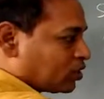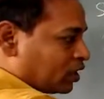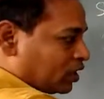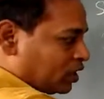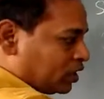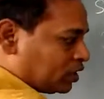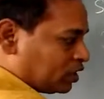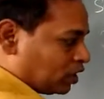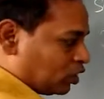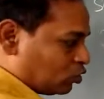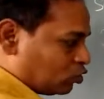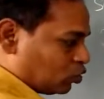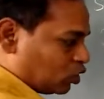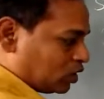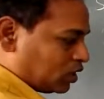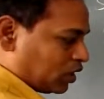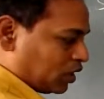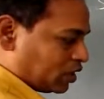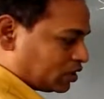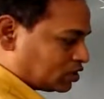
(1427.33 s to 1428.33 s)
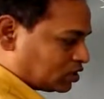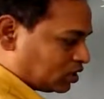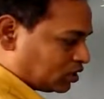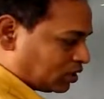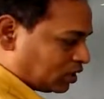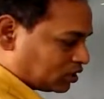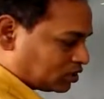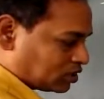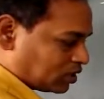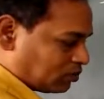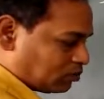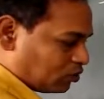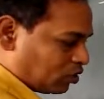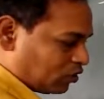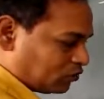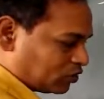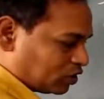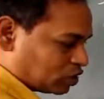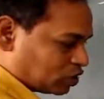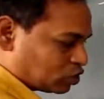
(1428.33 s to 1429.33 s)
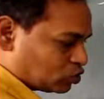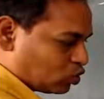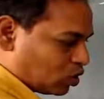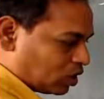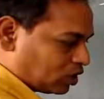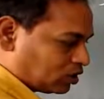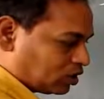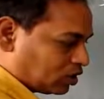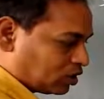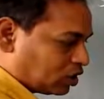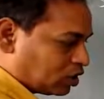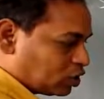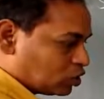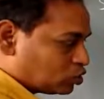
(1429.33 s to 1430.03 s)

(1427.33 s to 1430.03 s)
In downward direction, the sum of these two are there.